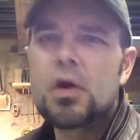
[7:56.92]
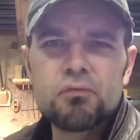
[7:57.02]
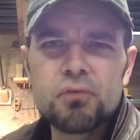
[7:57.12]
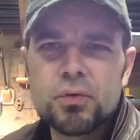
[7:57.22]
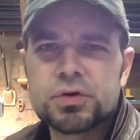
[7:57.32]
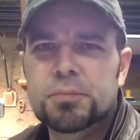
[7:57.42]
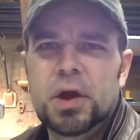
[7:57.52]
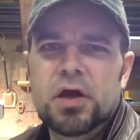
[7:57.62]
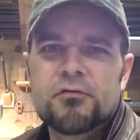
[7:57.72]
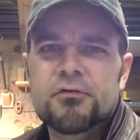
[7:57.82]
roast
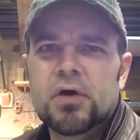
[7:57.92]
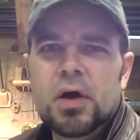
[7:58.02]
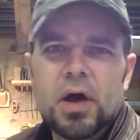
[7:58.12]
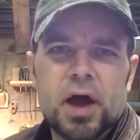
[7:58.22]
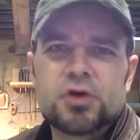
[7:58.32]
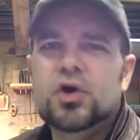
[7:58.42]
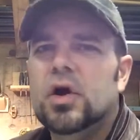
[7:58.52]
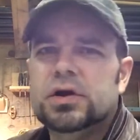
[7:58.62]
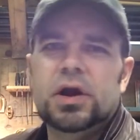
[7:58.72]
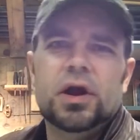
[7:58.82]
beef and
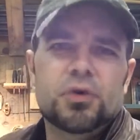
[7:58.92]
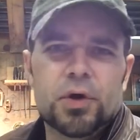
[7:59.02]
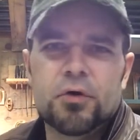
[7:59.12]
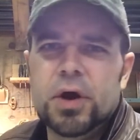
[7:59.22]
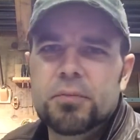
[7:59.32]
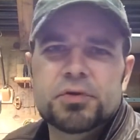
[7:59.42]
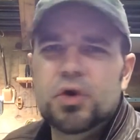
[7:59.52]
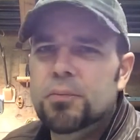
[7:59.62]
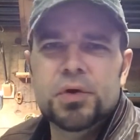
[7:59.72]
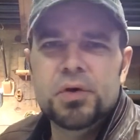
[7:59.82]
toss it into a cream soup, you're